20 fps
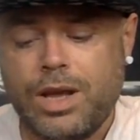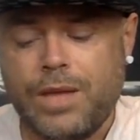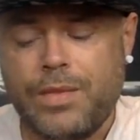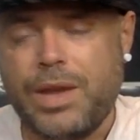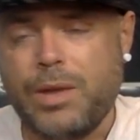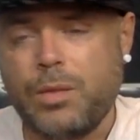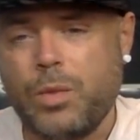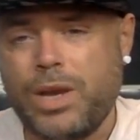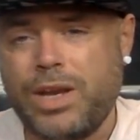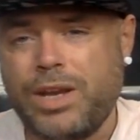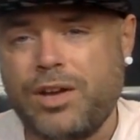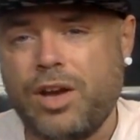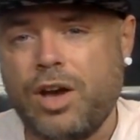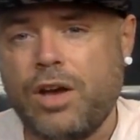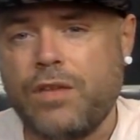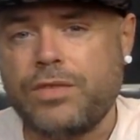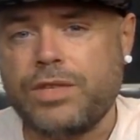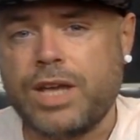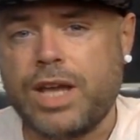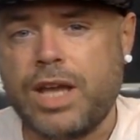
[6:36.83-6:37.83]
And then went at
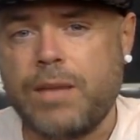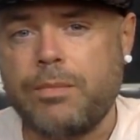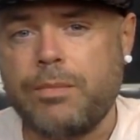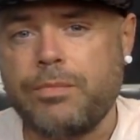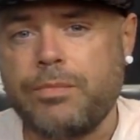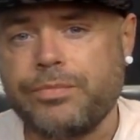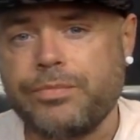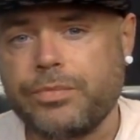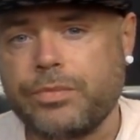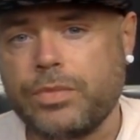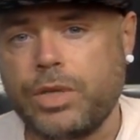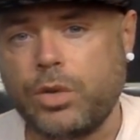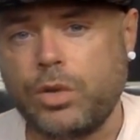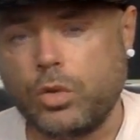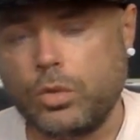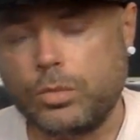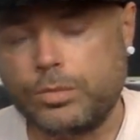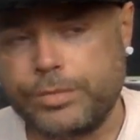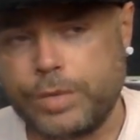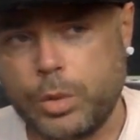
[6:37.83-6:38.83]
half-time,
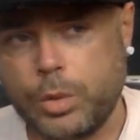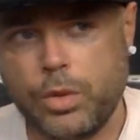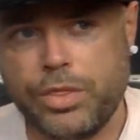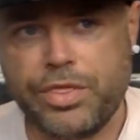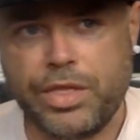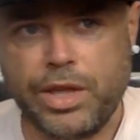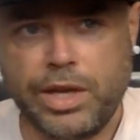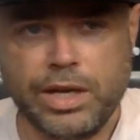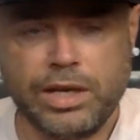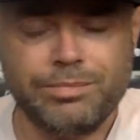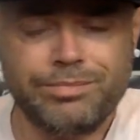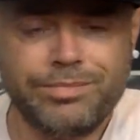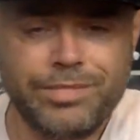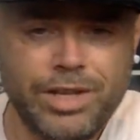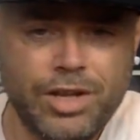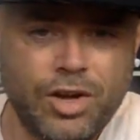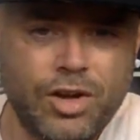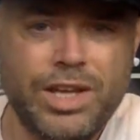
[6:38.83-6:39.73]
you were thinking,